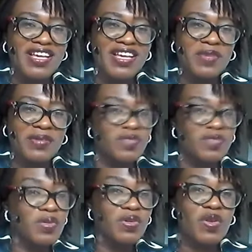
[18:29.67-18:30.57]
because
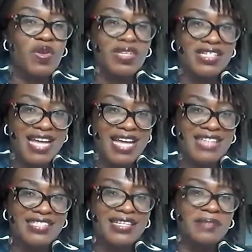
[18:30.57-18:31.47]
we don't
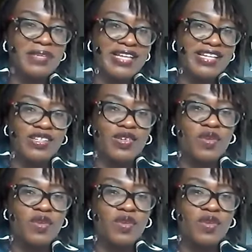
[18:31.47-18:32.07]
understand the implication